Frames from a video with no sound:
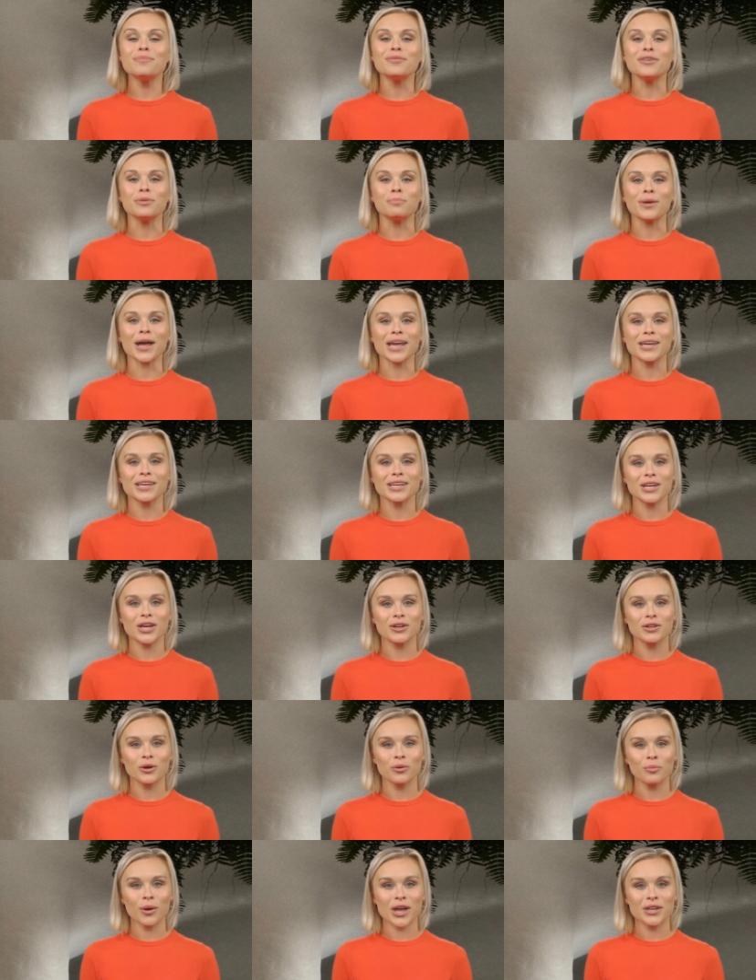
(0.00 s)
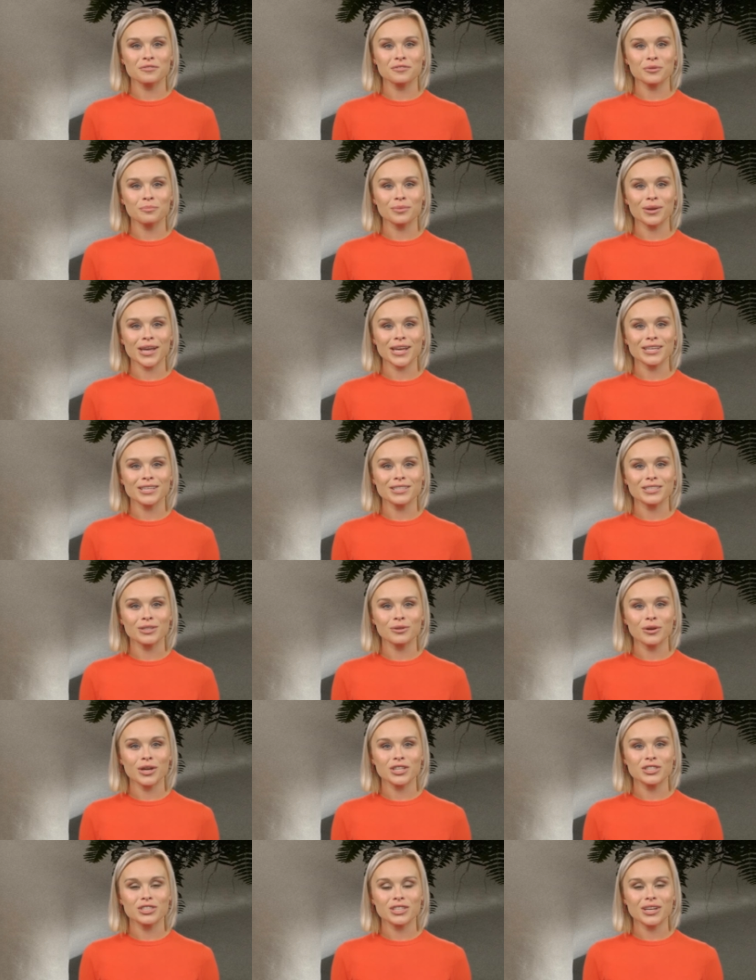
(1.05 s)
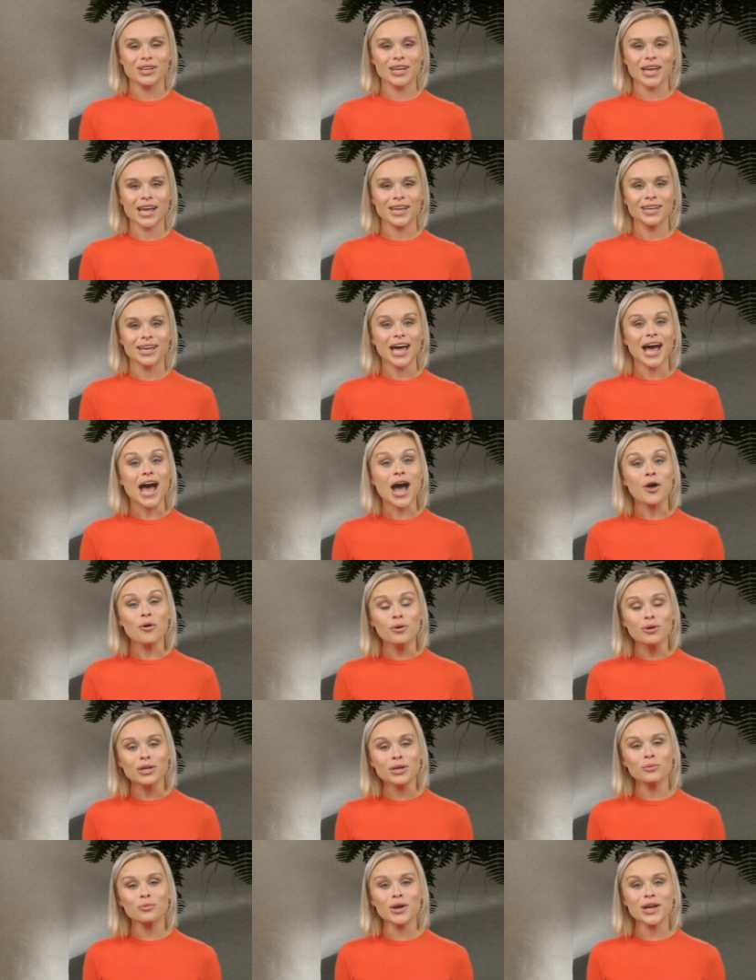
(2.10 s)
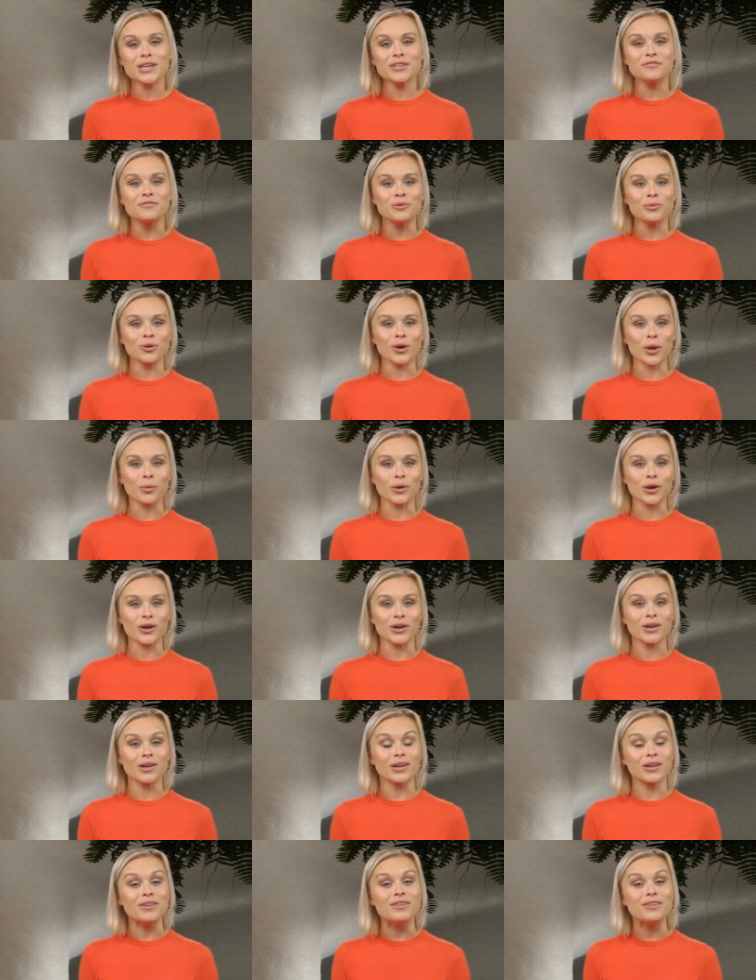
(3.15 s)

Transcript: Depending on the length of the installation and the hourly rate of the plumber,